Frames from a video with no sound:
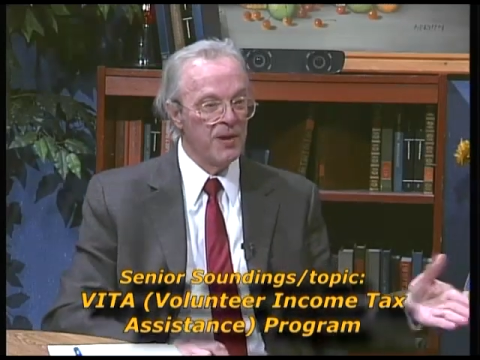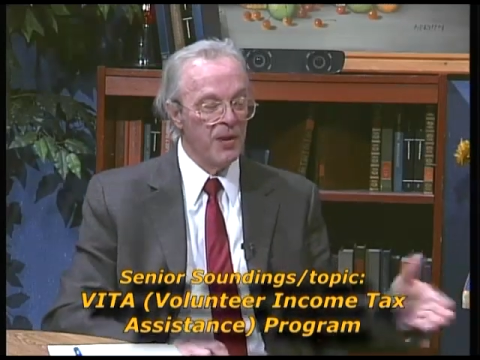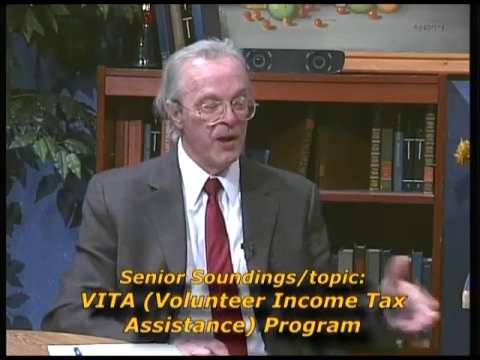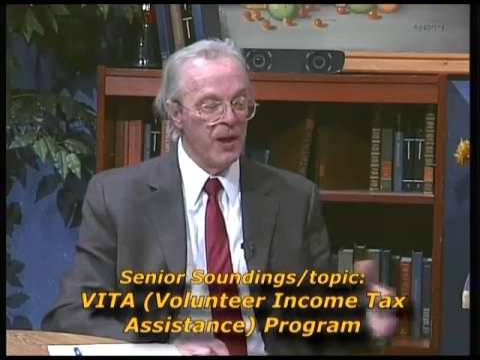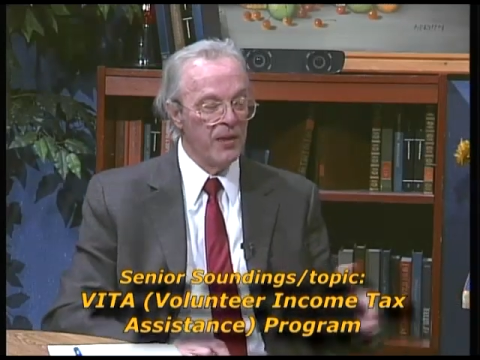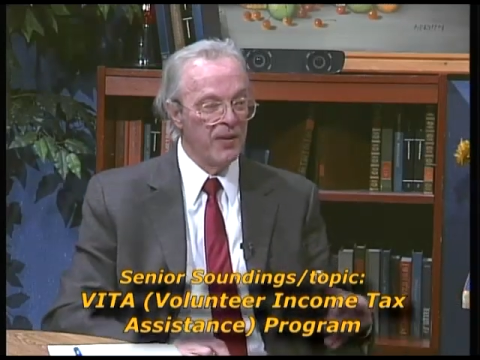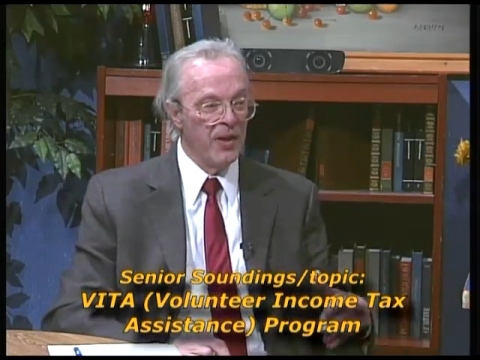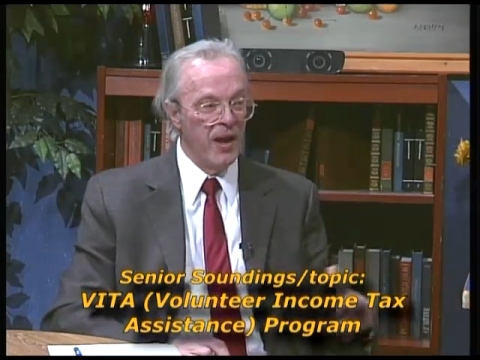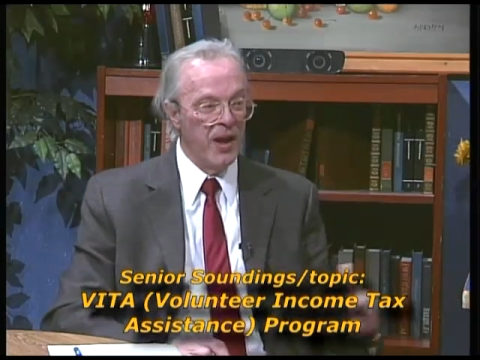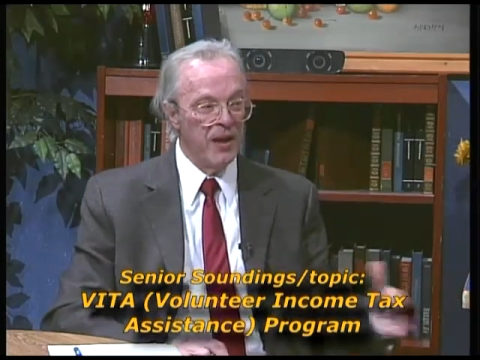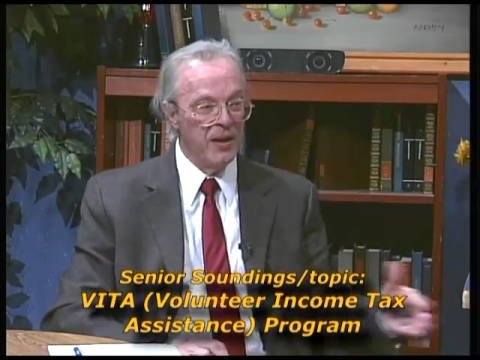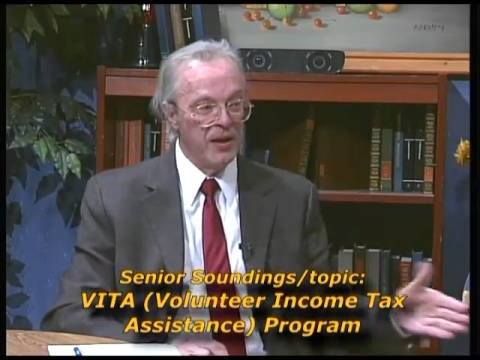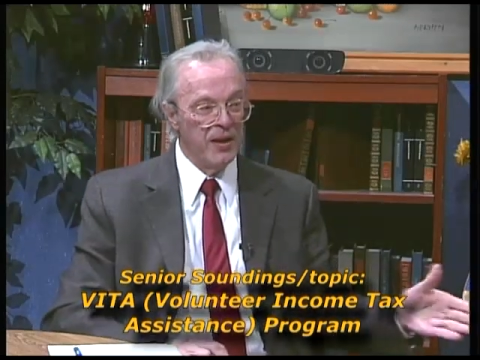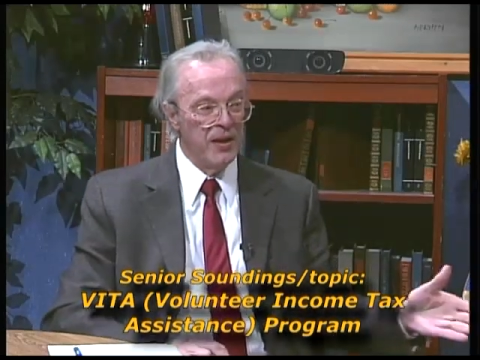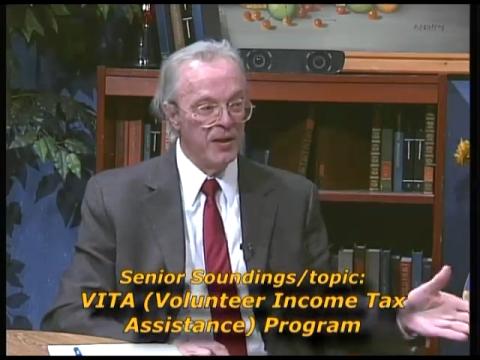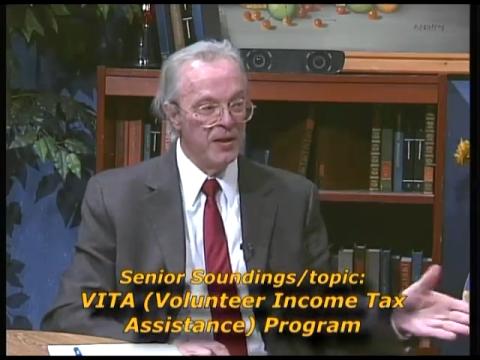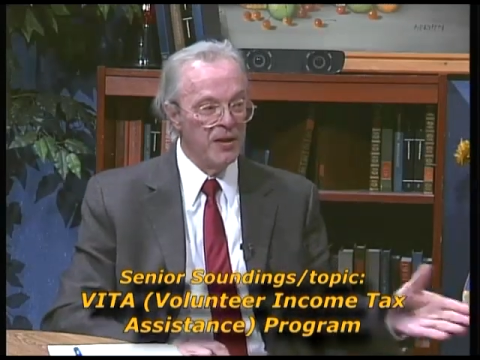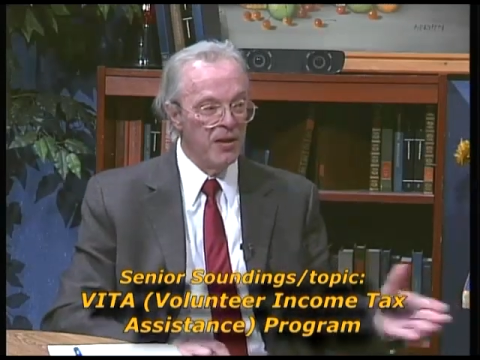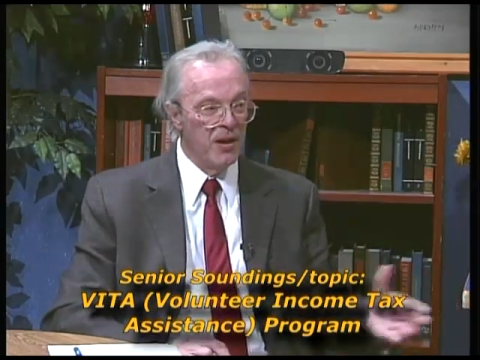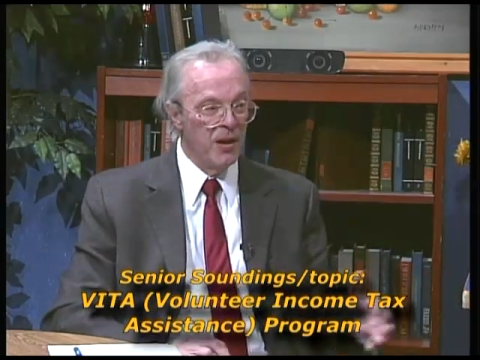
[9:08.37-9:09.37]
that
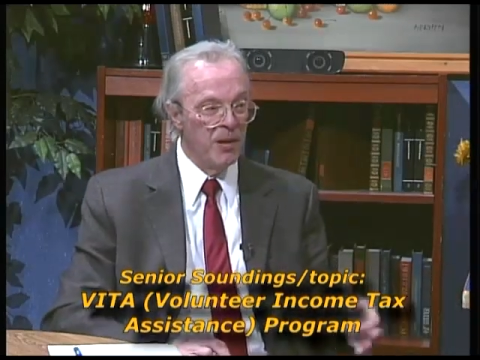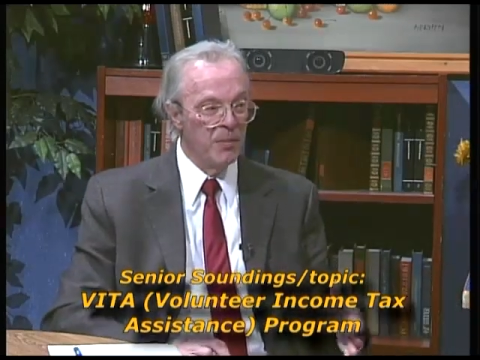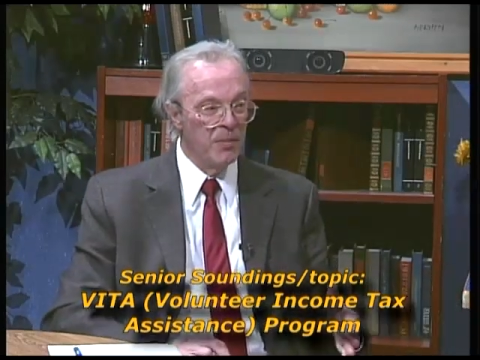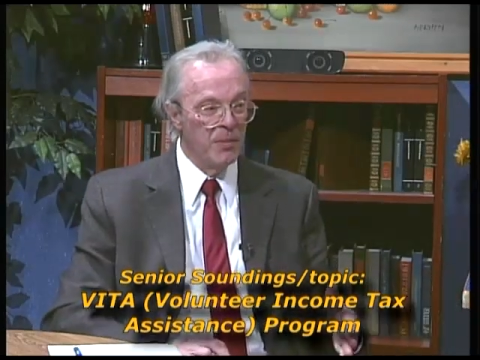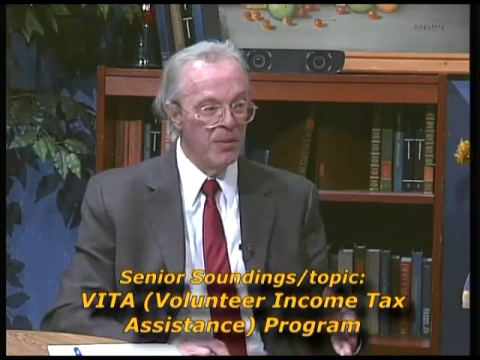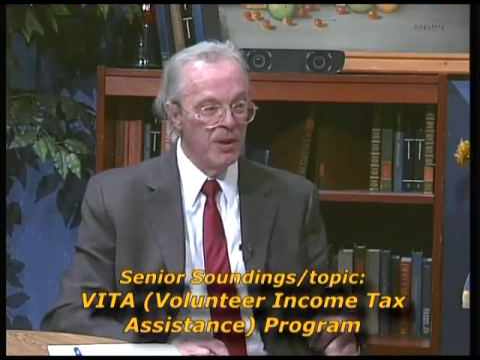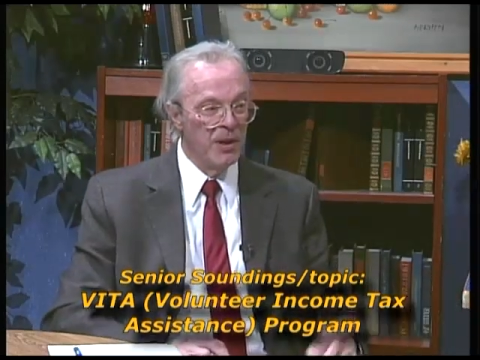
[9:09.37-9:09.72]
income